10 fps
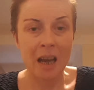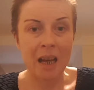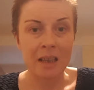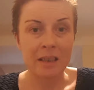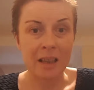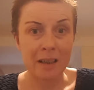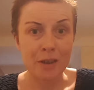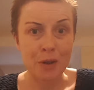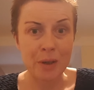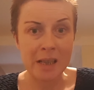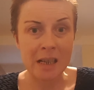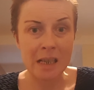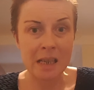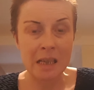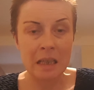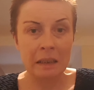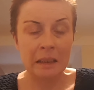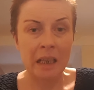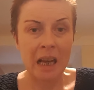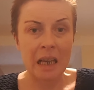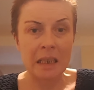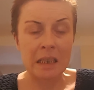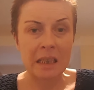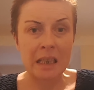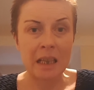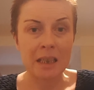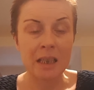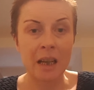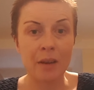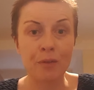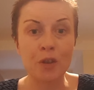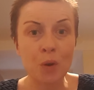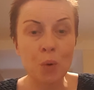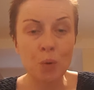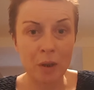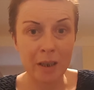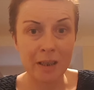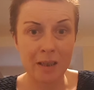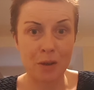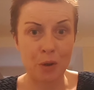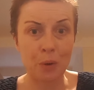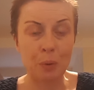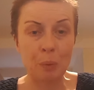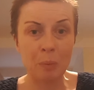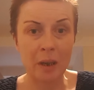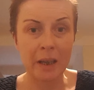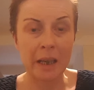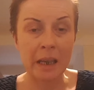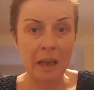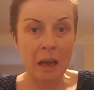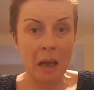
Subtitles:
and that are treasonous and that have no right to my